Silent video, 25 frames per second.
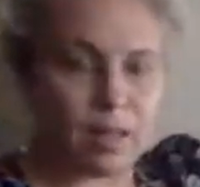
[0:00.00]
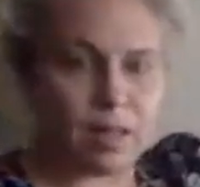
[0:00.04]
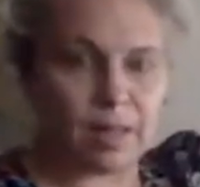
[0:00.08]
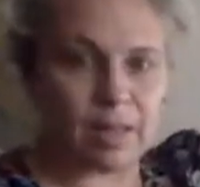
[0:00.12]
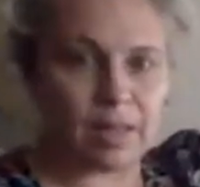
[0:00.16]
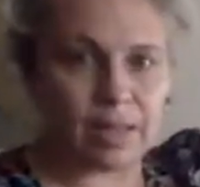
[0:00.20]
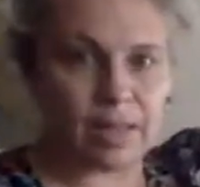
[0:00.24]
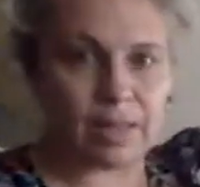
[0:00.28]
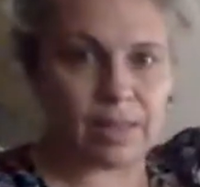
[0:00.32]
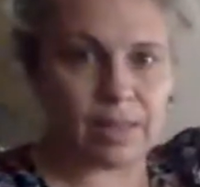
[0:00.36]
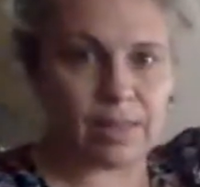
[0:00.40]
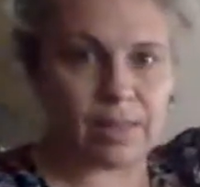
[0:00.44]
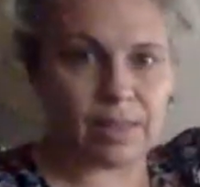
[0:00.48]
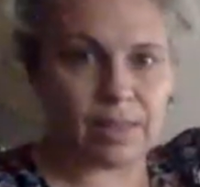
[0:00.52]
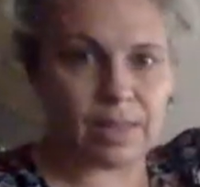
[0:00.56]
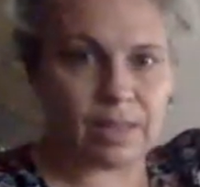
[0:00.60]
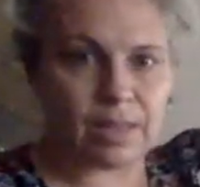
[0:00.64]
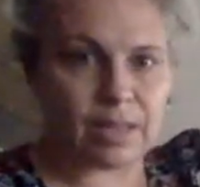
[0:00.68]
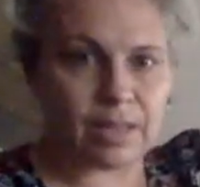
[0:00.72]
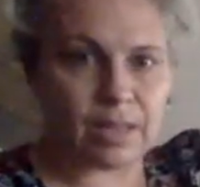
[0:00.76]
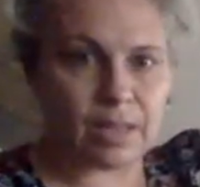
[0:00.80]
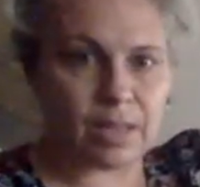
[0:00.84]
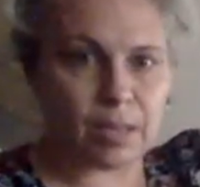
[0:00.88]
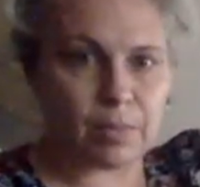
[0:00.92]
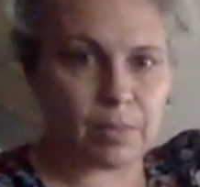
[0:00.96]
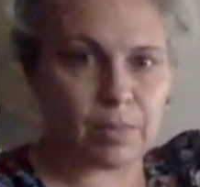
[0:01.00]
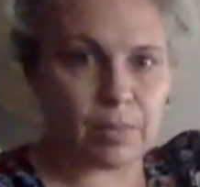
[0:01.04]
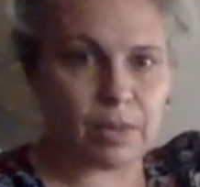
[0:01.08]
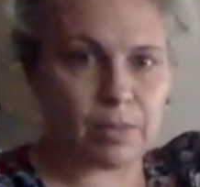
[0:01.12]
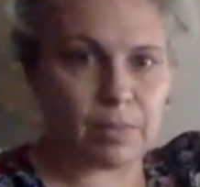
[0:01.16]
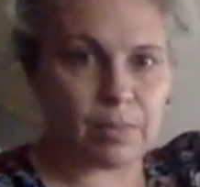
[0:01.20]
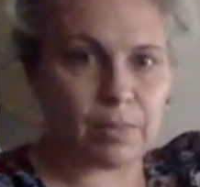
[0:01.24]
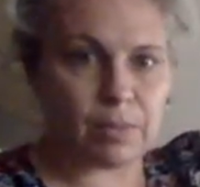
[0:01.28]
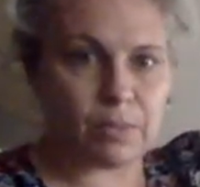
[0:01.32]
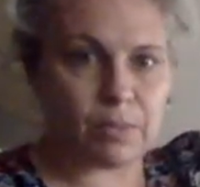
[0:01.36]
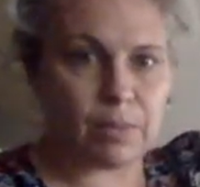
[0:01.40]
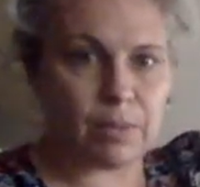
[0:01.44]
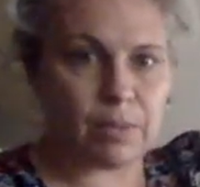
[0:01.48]
like this. I'm going to put it
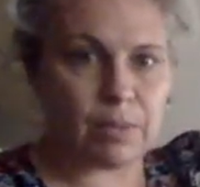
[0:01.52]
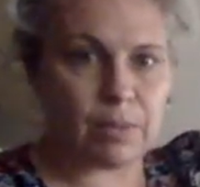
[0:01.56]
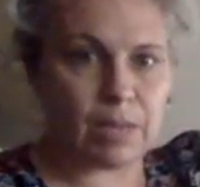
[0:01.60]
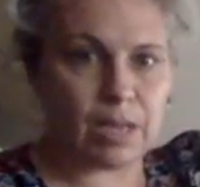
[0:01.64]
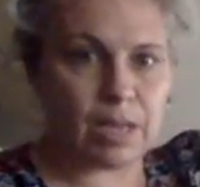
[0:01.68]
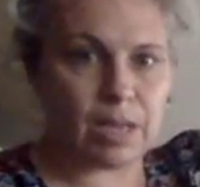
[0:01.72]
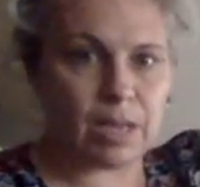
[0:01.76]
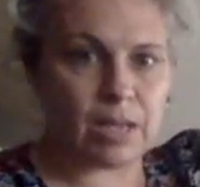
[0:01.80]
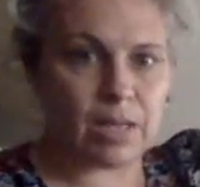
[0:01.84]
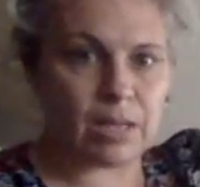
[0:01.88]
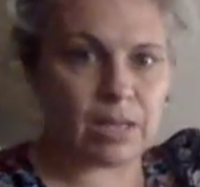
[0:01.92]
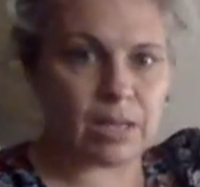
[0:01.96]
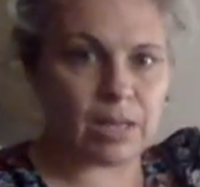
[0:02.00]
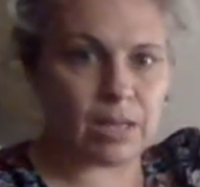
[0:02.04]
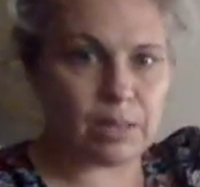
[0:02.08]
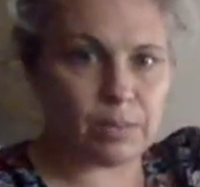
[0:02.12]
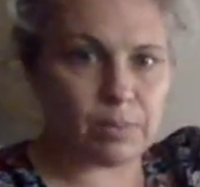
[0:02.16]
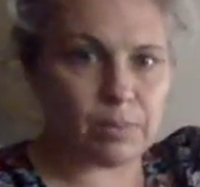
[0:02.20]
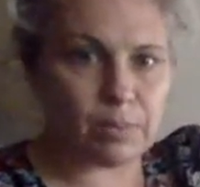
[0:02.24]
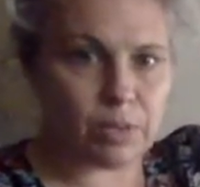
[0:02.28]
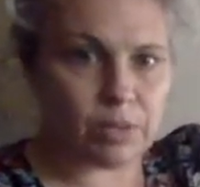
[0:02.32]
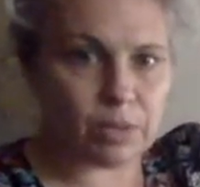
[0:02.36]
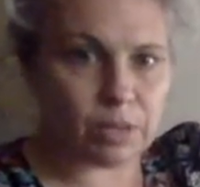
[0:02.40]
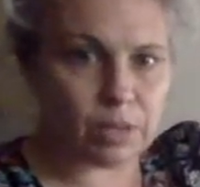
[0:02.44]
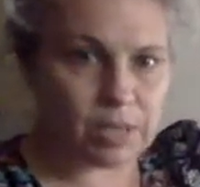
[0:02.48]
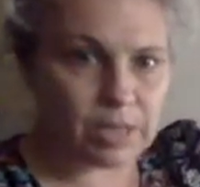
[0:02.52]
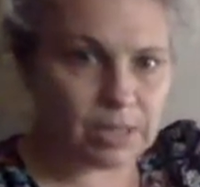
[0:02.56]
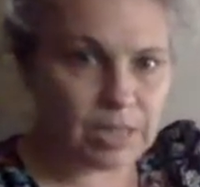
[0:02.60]
between my hands and then push